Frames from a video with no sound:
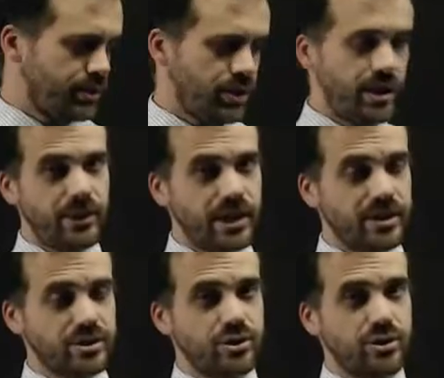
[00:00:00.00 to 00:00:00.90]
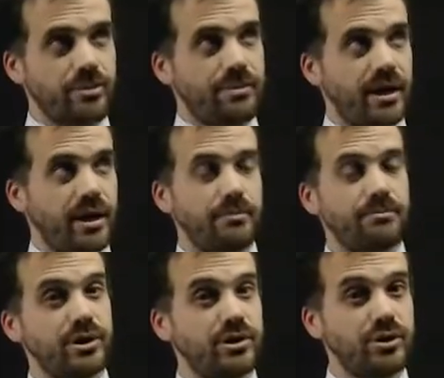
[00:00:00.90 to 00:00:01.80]
So here we are to talk about a
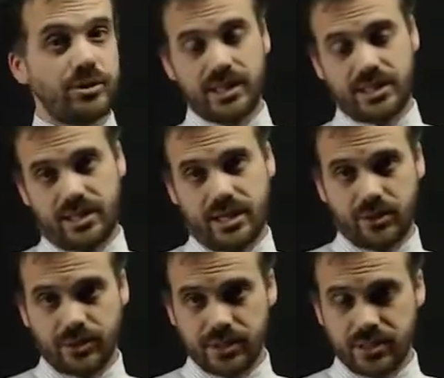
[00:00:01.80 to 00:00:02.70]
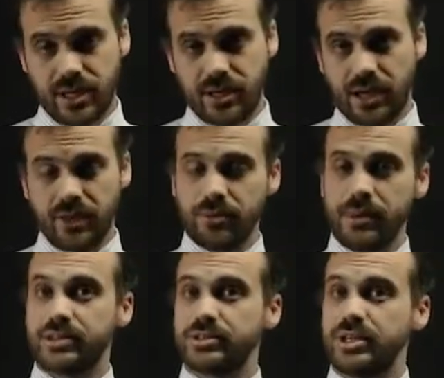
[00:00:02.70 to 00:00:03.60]
Bernoulli sequence. Now, other
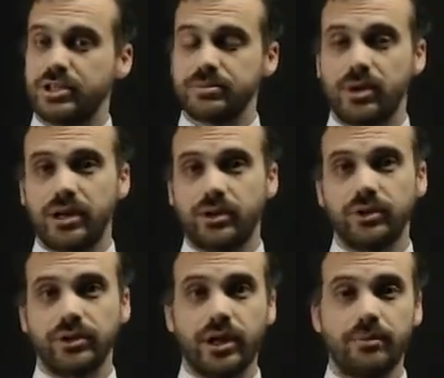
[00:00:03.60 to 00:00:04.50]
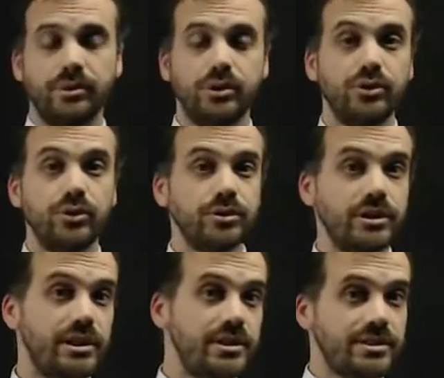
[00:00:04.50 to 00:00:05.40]
math teachers might call it a
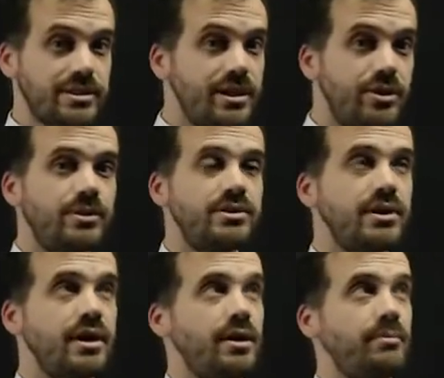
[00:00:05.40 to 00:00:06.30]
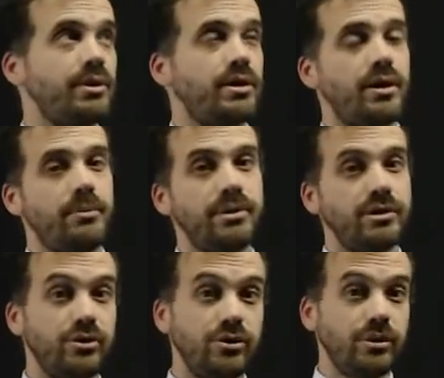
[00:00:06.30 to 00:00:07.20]
Bernoulli sequence, but
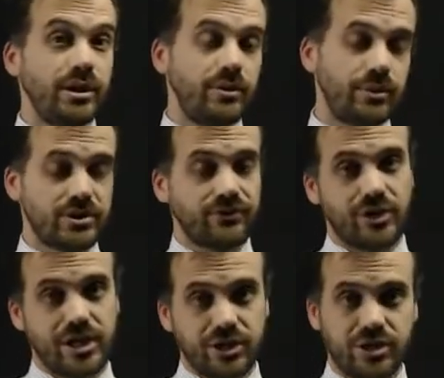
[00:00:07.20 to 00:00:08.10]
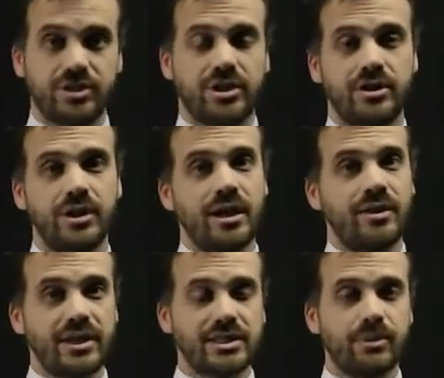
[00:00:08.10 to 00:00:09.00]
Bernoulli was French, so
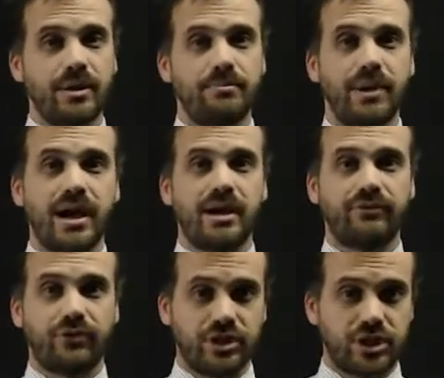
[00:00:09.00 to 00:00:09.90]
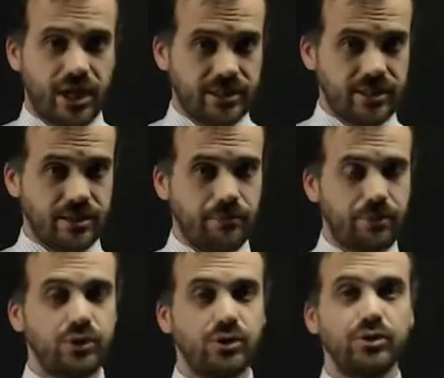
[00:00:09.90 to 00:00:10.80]
that's my bad French accent.
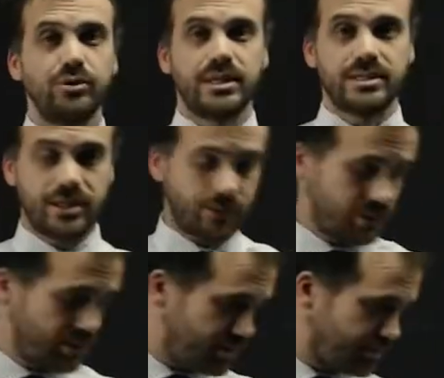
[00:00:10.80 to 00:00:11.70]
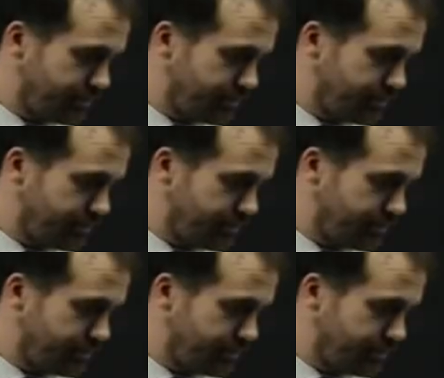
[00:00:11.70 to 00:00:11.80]
Bernoulli sequence.